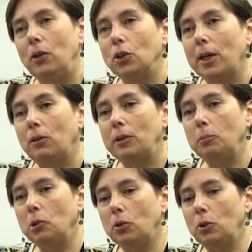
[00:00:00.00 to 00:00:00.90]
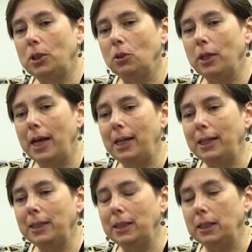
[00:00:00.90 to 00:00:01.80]
Traditional
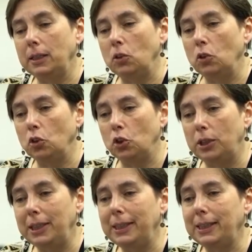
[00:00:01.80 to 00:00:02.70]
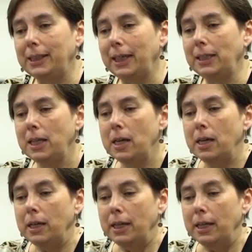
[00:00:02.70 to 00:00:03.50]
algorithms tell us that